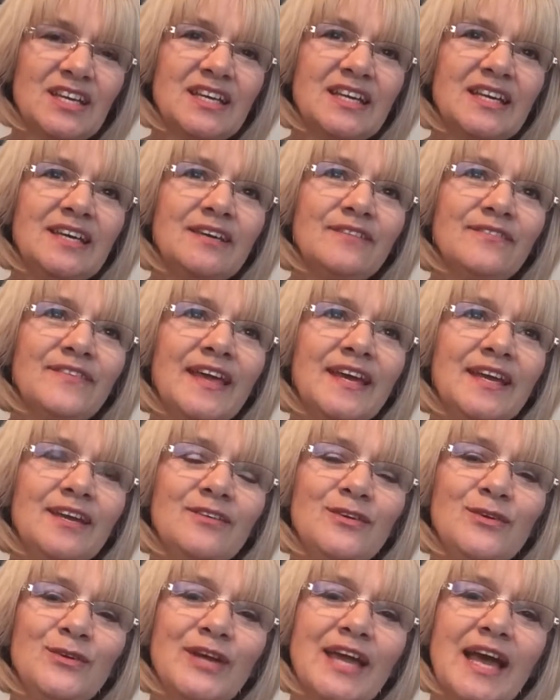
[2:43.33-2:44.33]
If any of
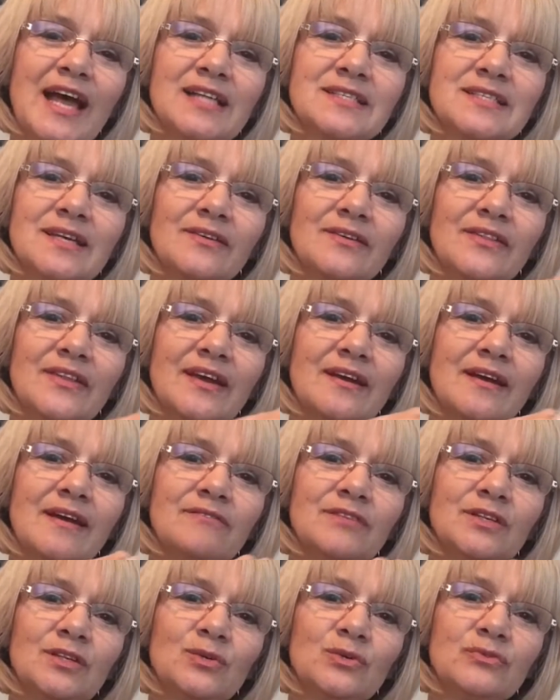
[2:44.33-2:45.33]
you gals out there have a
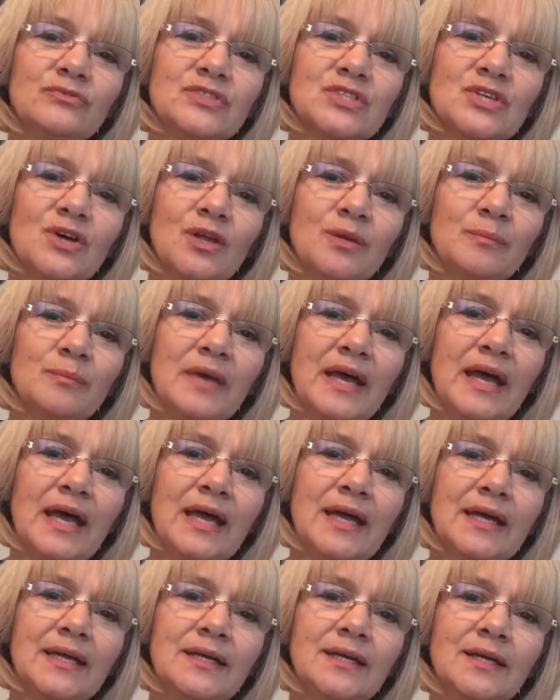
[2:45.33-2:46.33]
Louis Vuitton
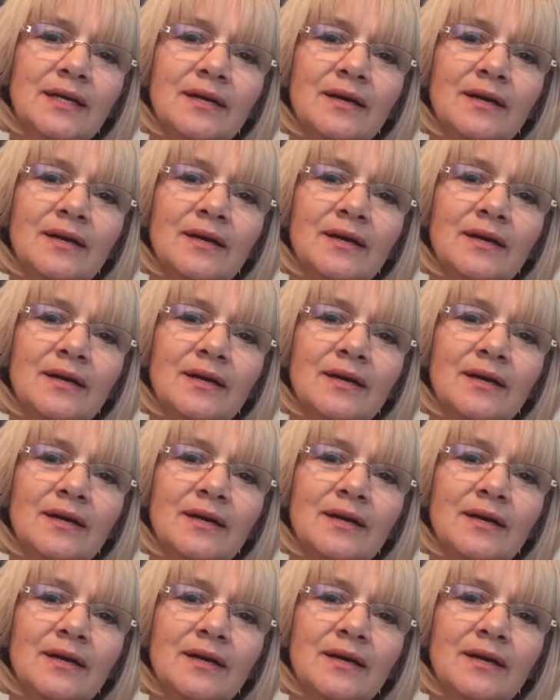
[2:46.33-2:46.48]
bag,